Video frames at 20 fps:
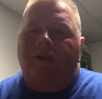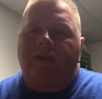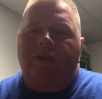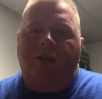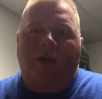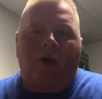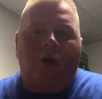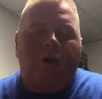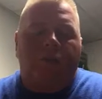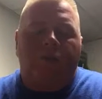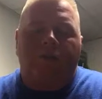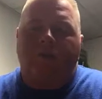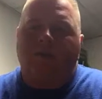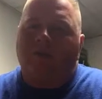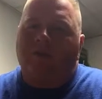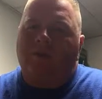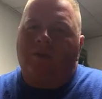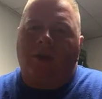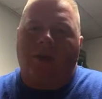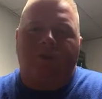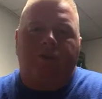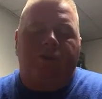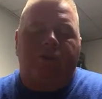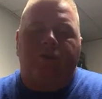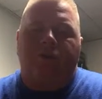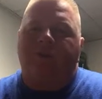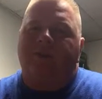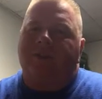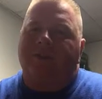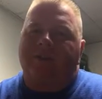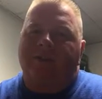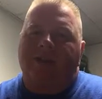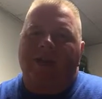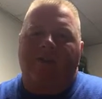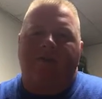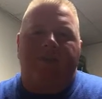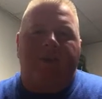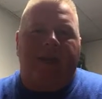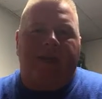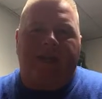Don't do this
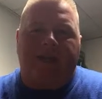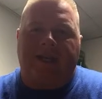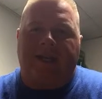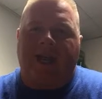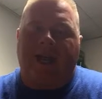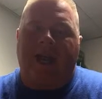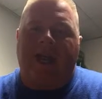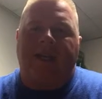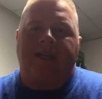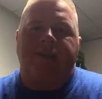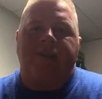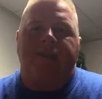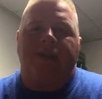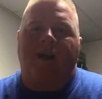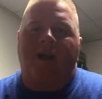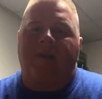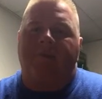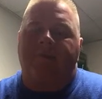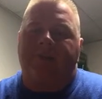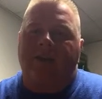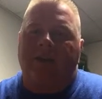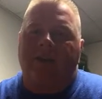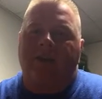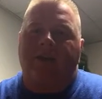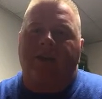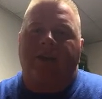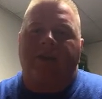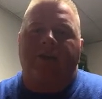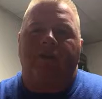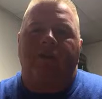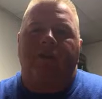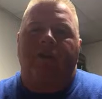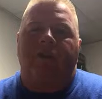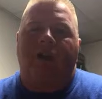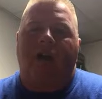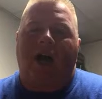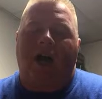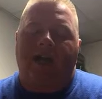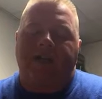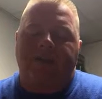stuff paying cash. I'm telling you,
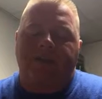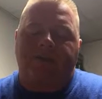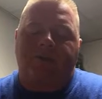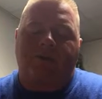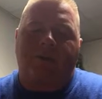I just